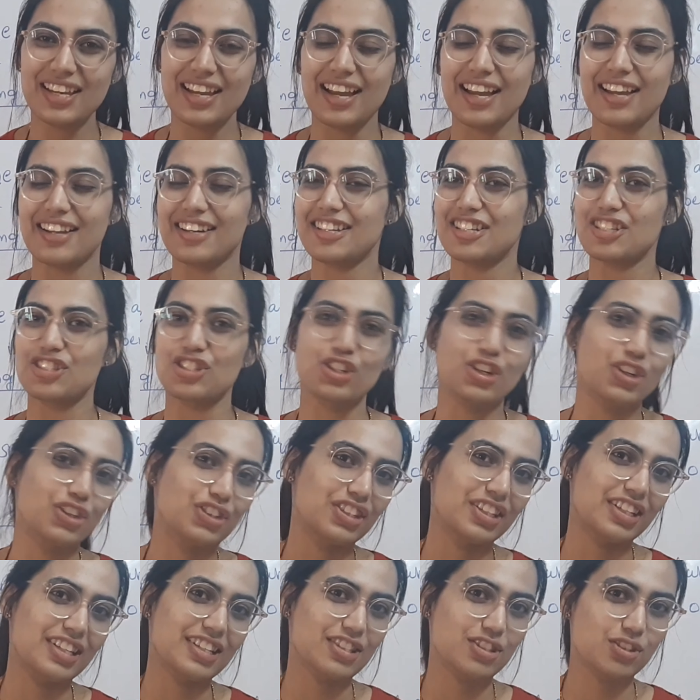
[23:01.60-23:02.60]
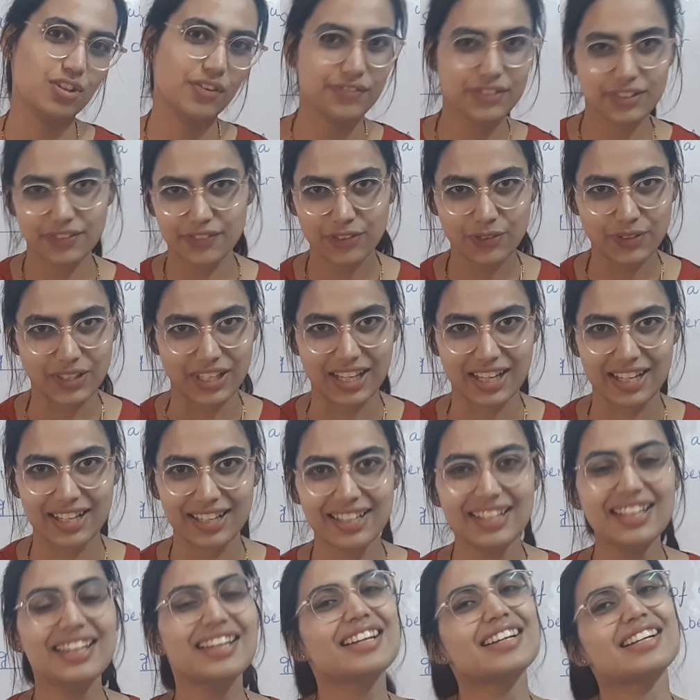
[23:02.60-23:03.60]
and enjoy the rest of the week.
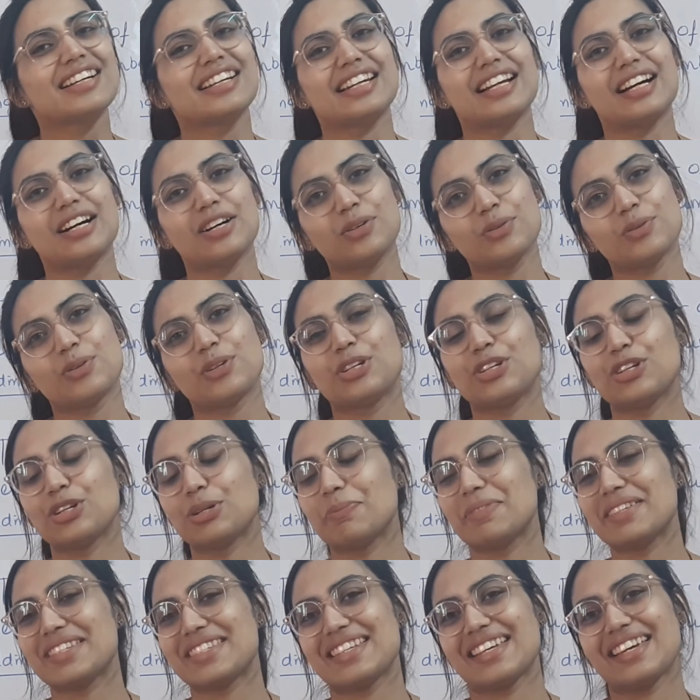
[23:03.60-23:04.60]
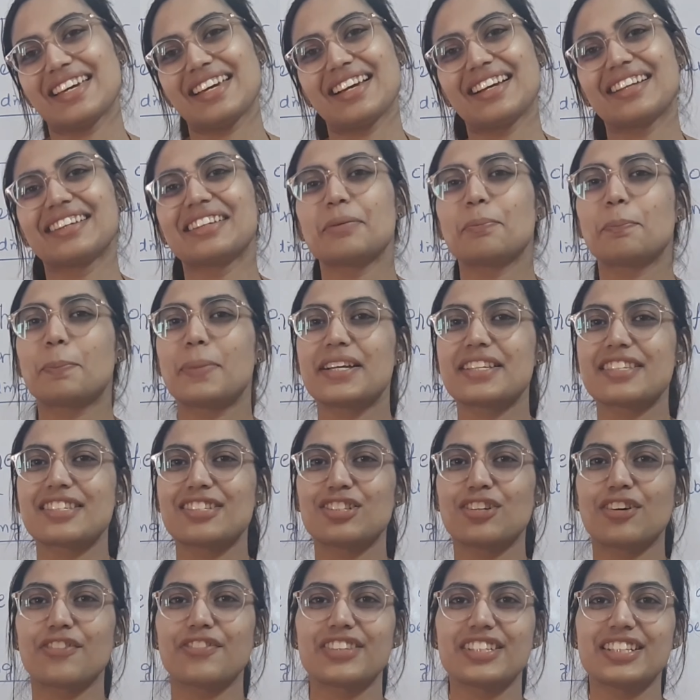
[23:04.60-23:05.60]
Now you'll be seeing the puzzle
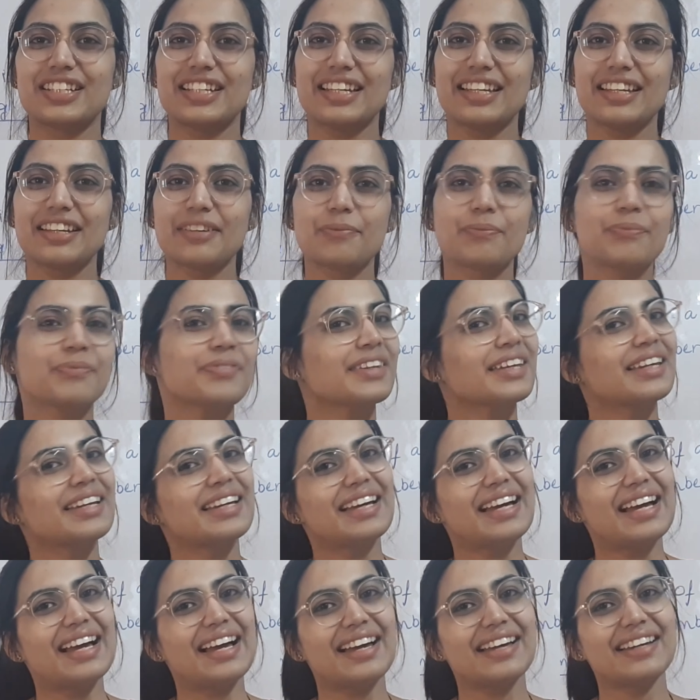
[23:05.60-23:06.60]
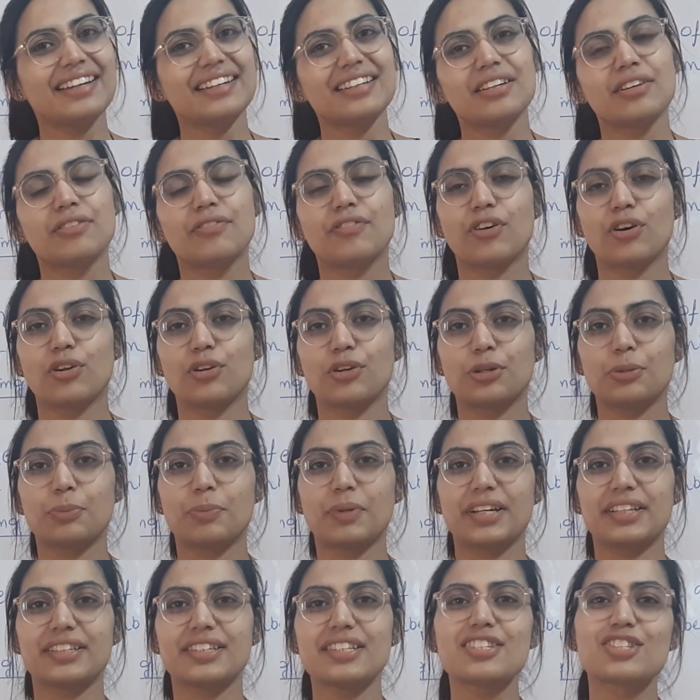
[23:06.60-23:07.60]
of the day and followed
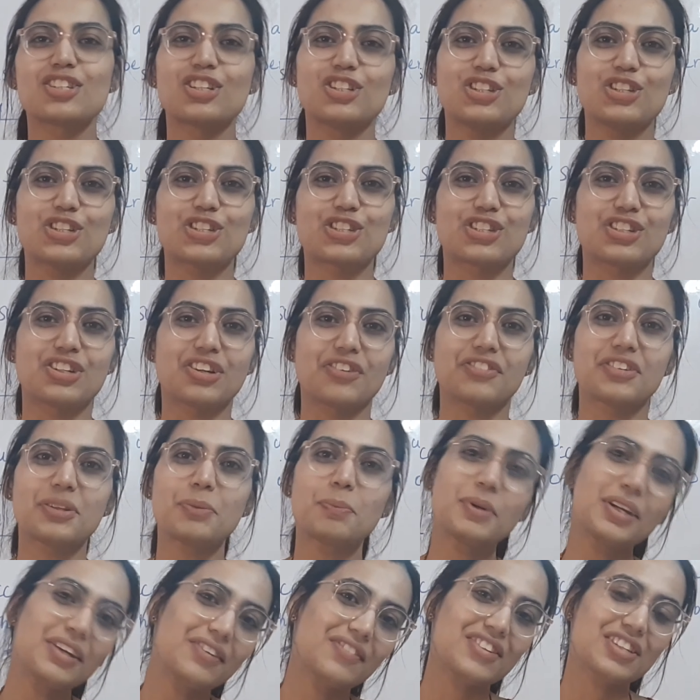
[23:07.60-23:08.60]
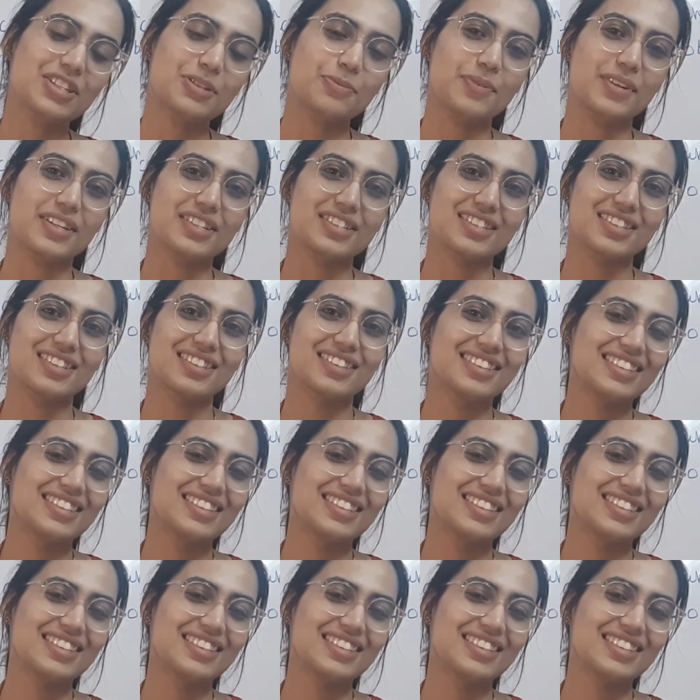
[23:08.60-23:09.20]
by the solution of the previous puzzle.